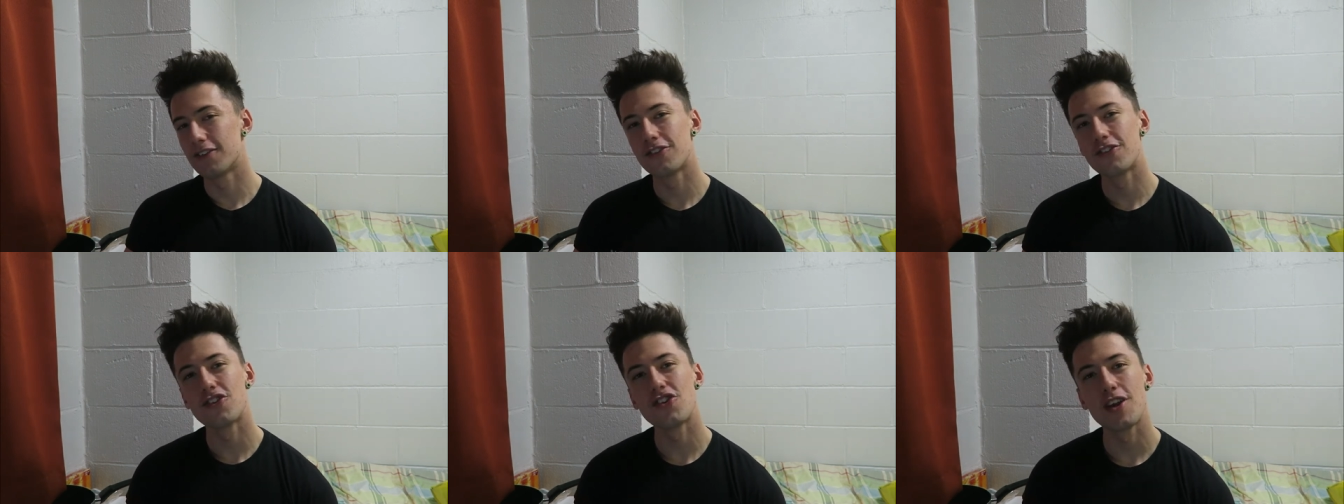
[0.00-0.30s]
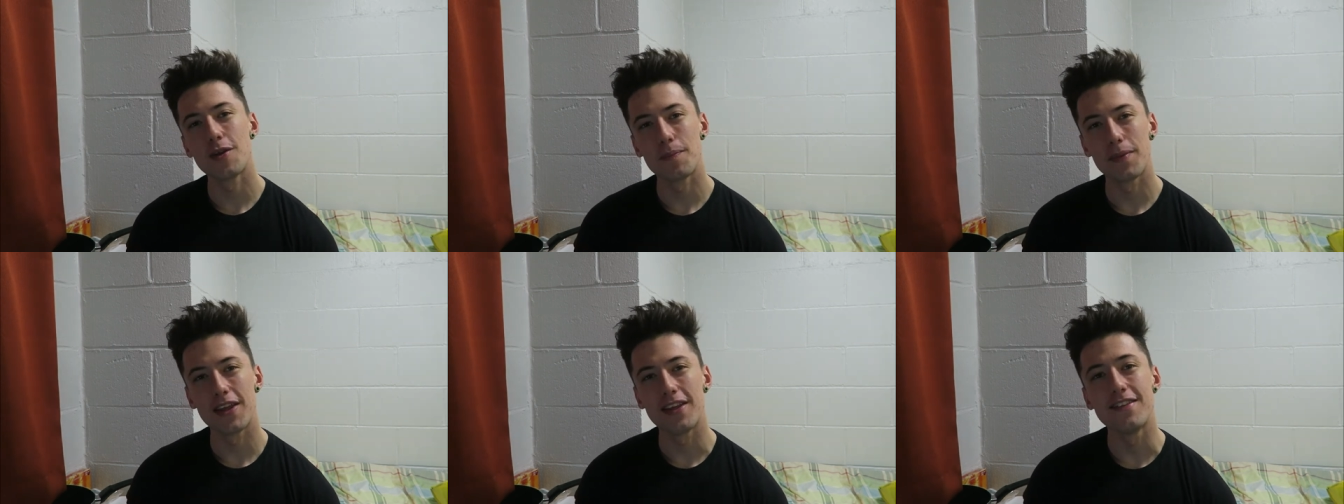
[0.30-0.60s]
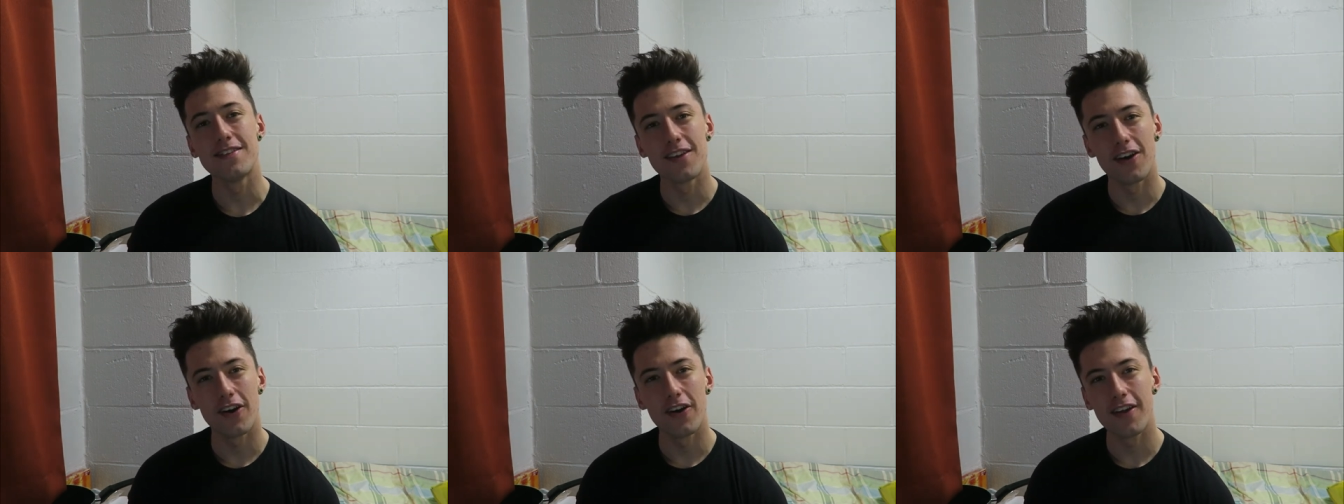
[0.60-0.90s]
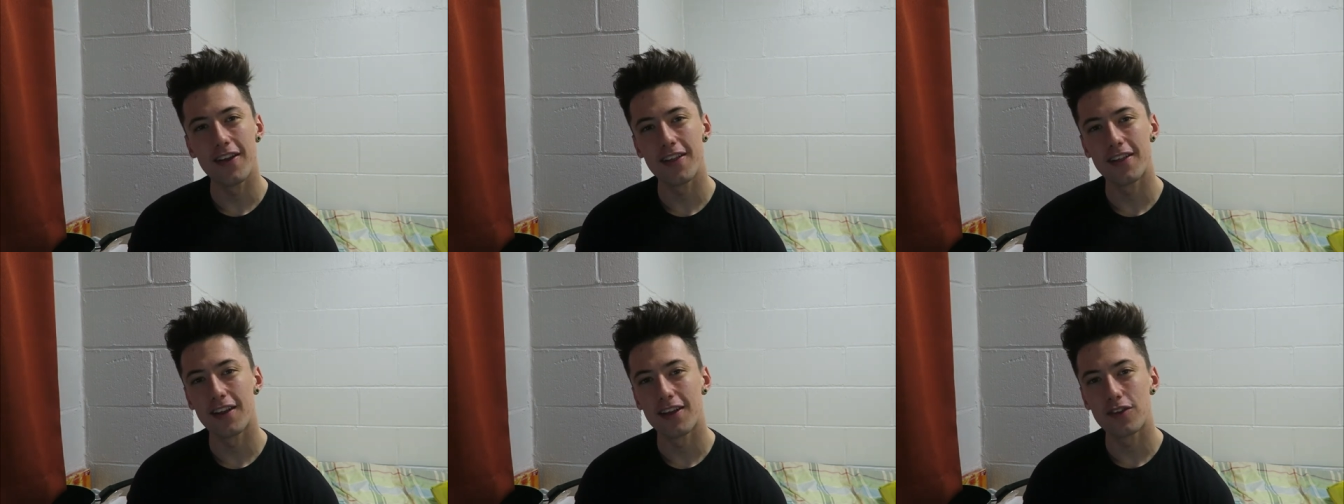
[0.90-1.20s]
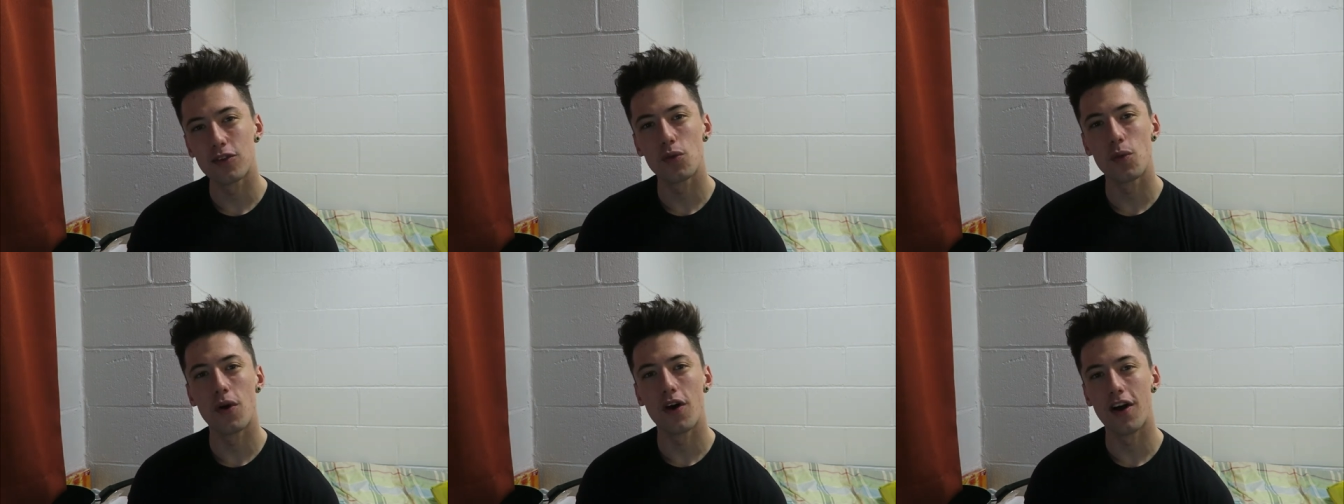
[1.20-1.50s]
extremely tight.
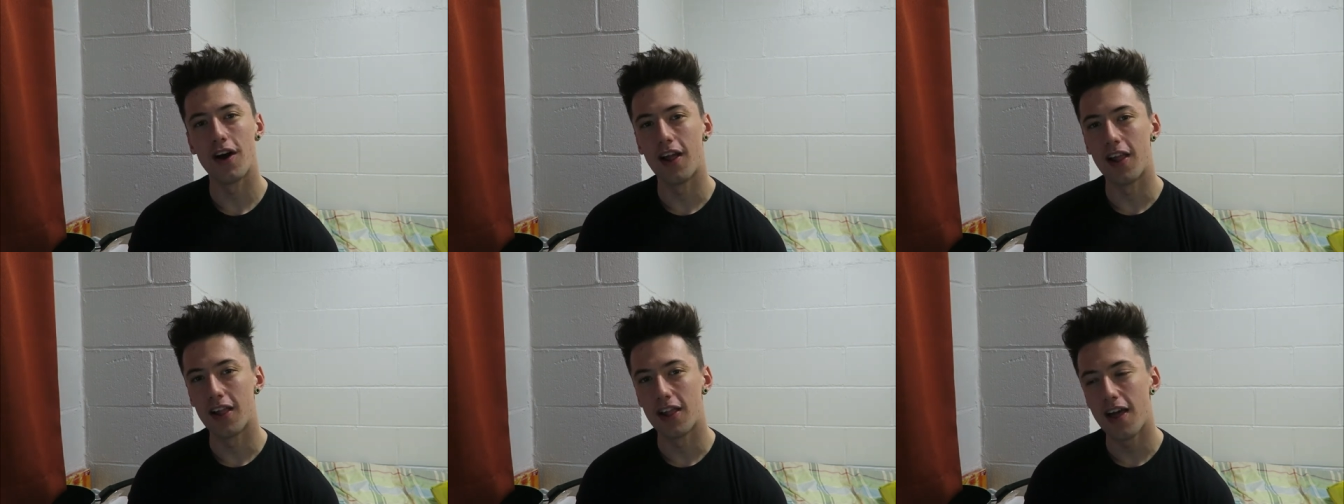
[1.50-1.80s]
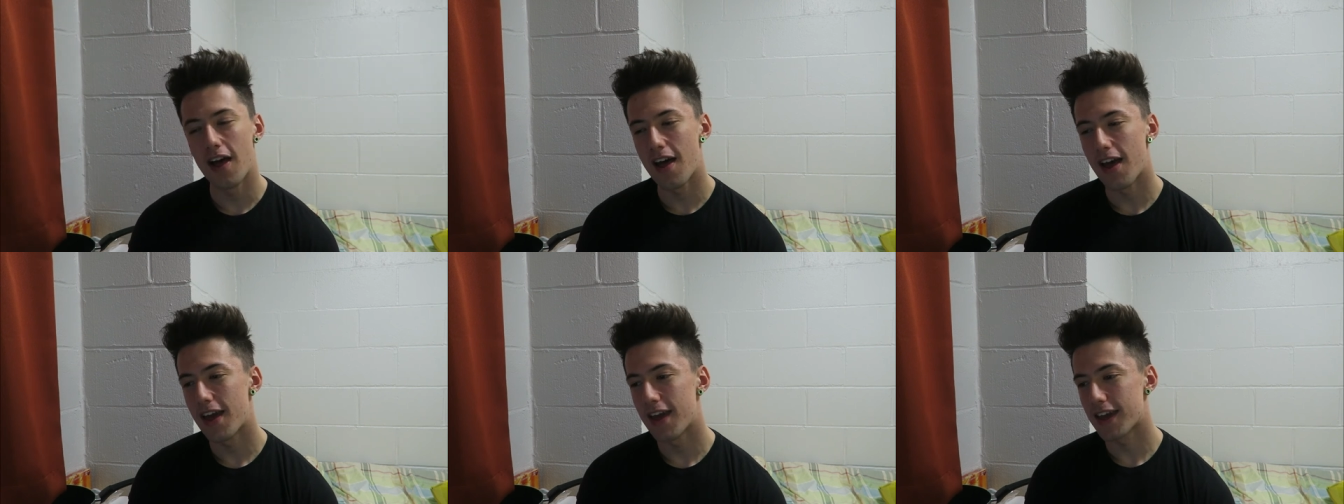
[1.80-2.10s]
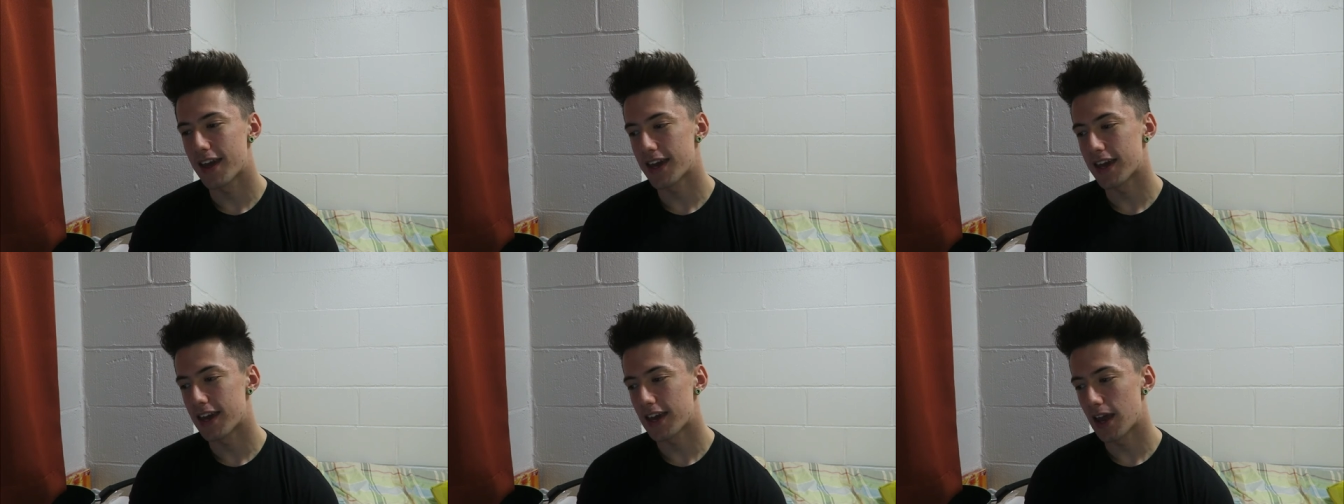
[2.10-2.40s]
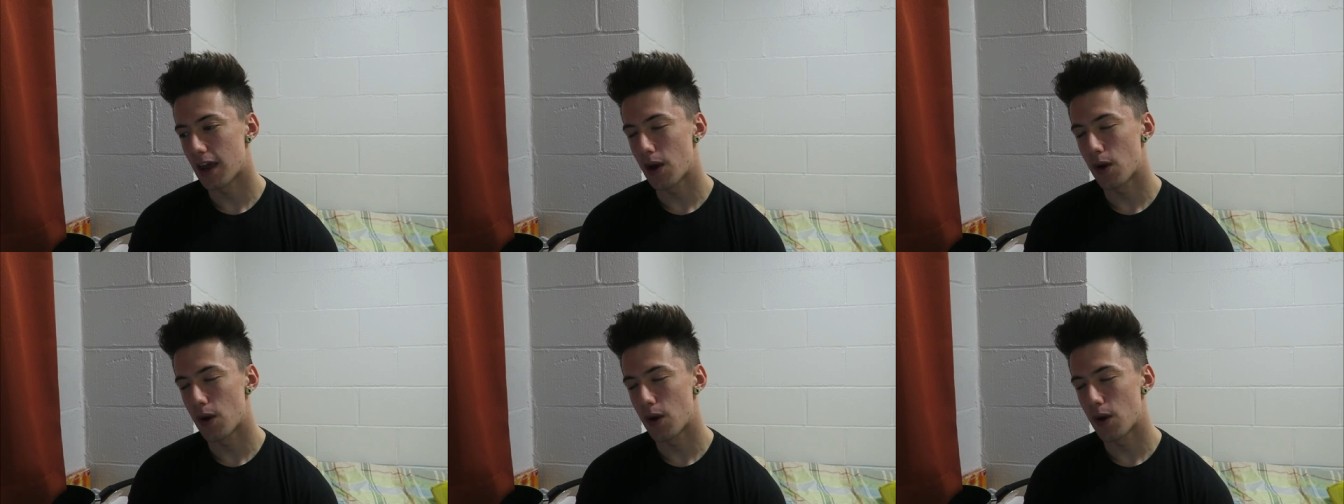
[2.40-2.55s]
That's what I like.